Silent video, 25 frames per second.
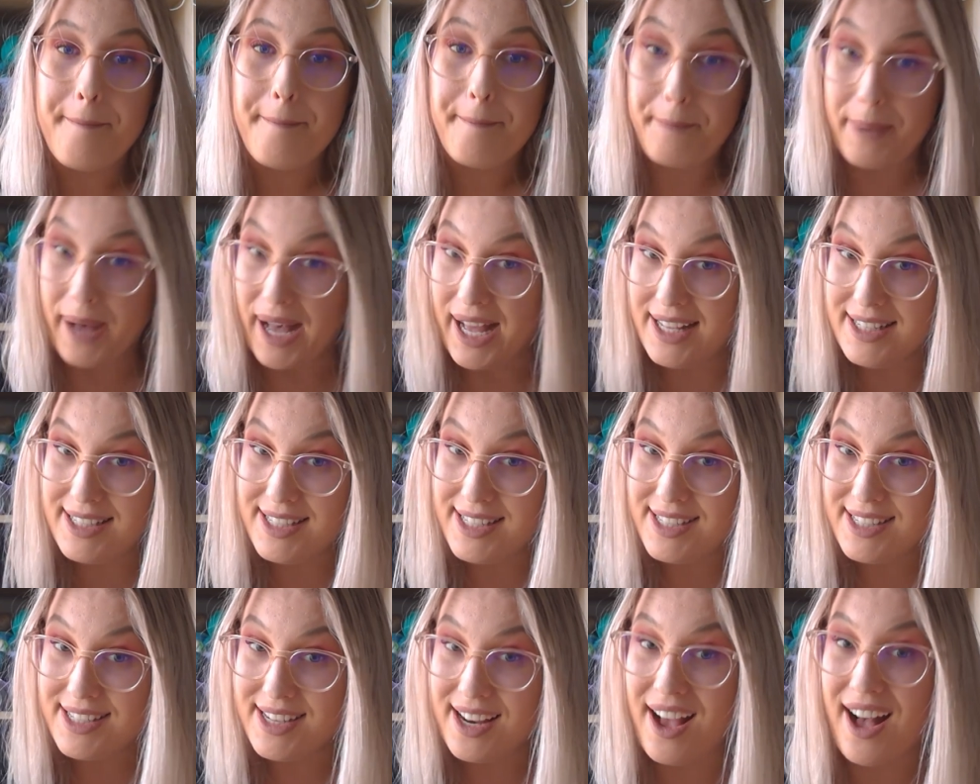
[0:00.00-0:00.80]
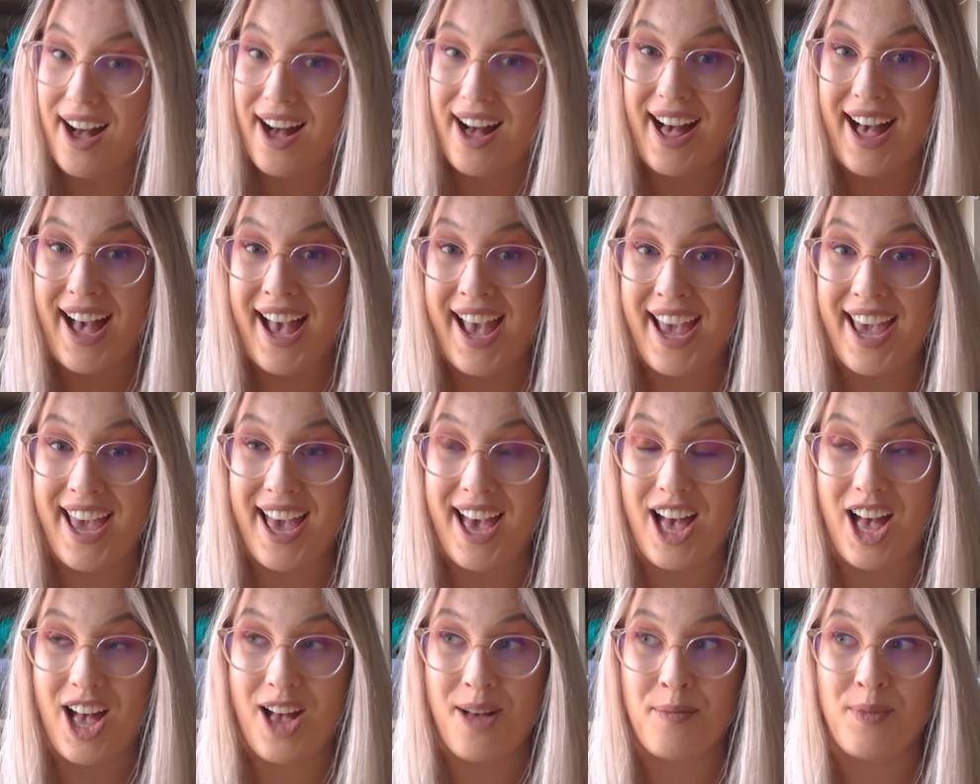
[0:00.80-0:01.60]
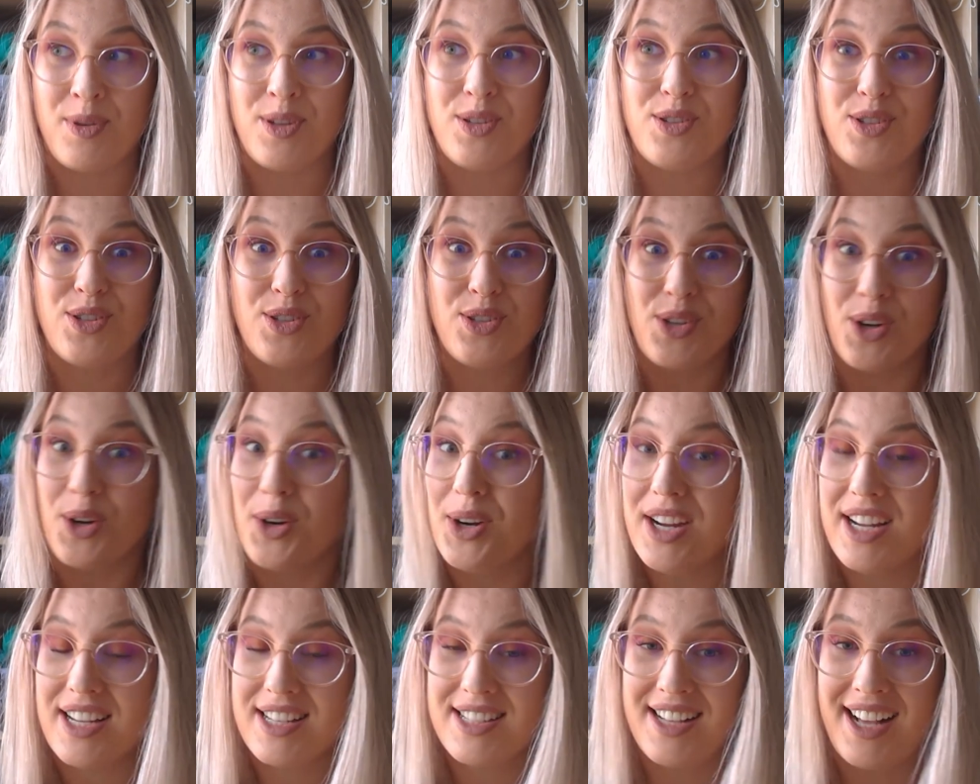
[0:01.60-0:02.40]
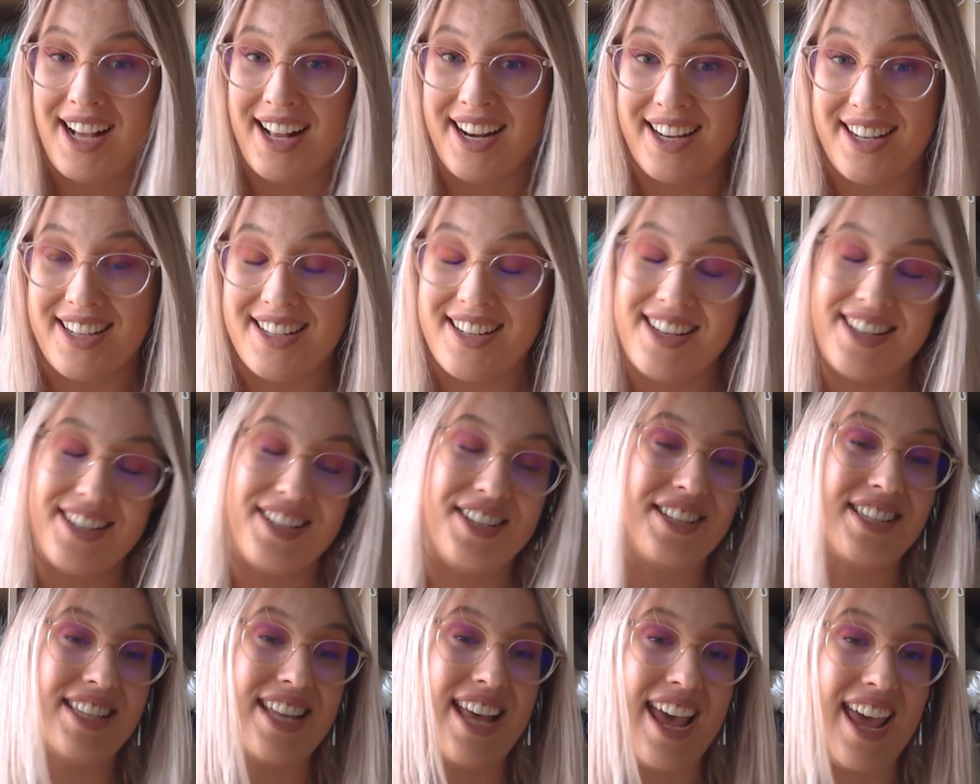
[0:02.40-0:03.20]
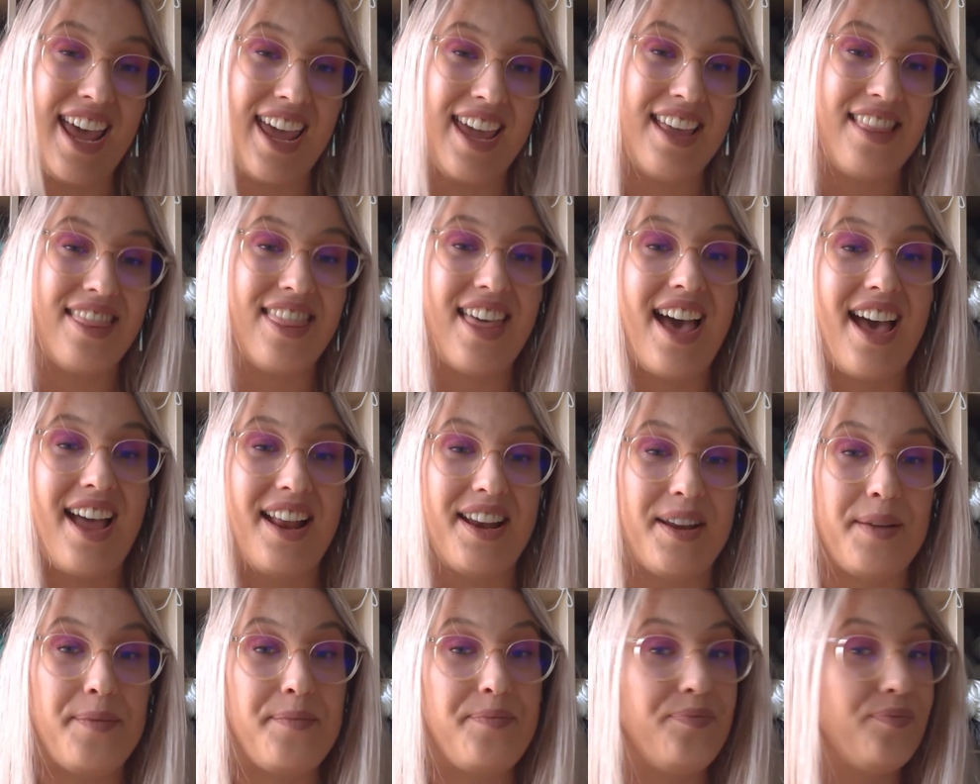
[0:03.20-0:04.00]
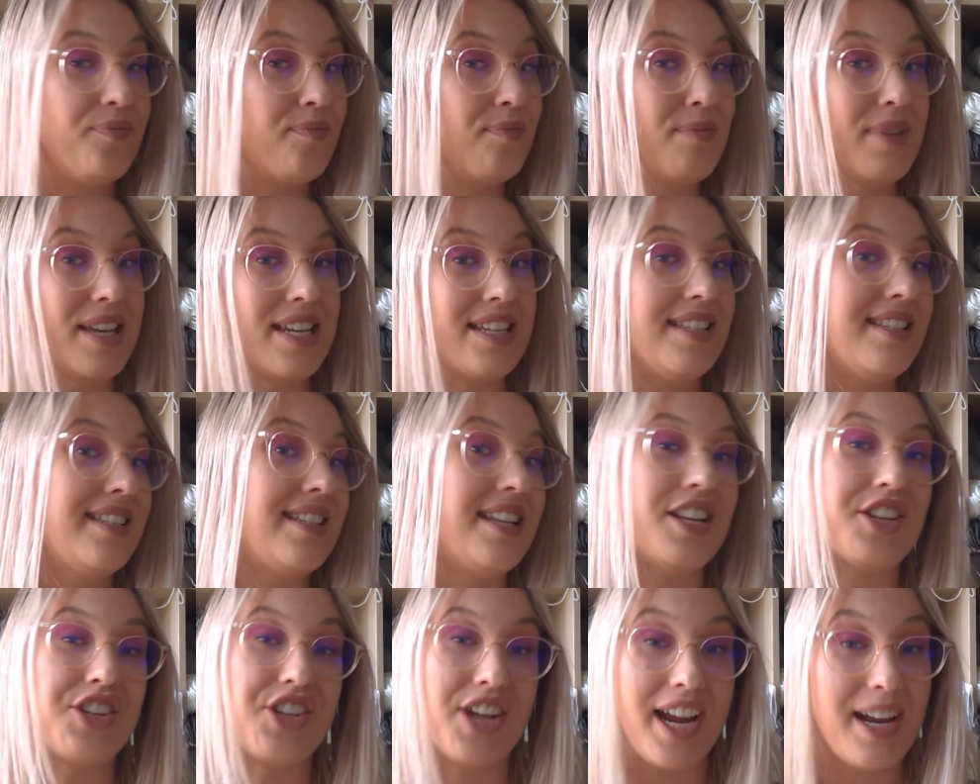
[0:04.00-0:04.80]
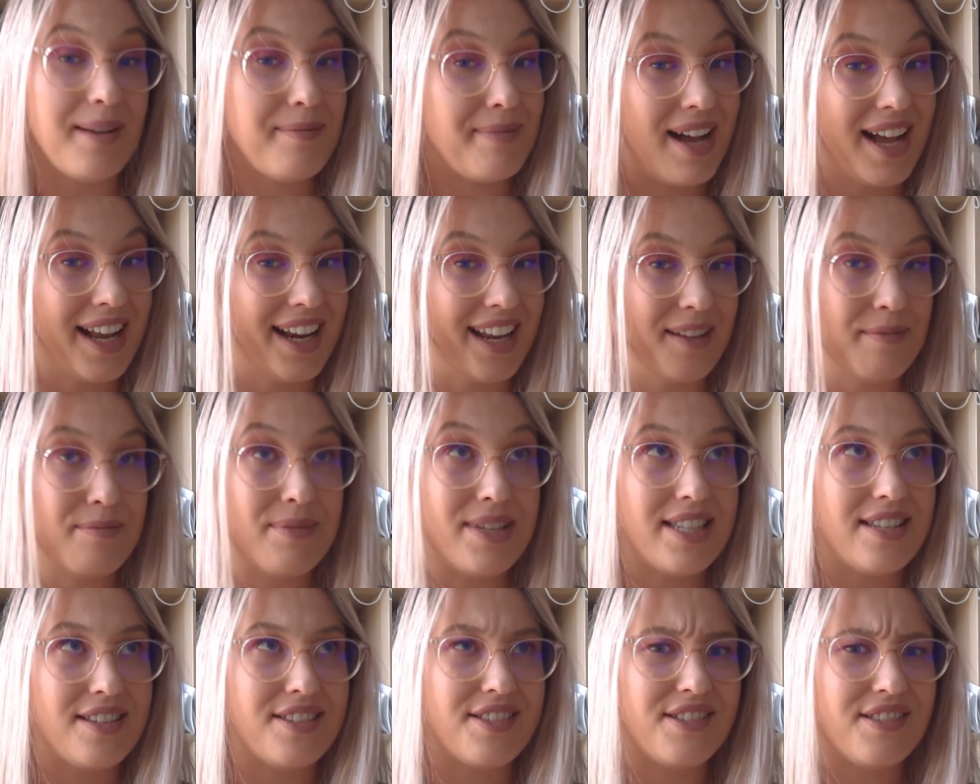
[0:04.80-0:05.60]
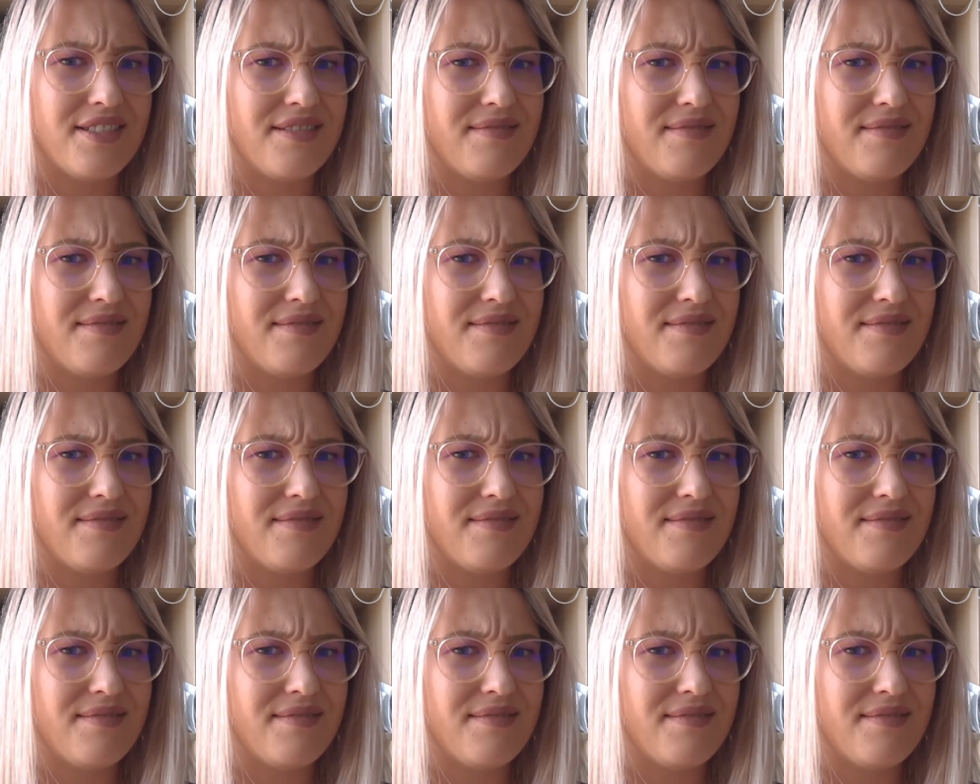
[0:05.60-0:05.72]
But I am so excited to say that Miss Jane Marty, Mrs.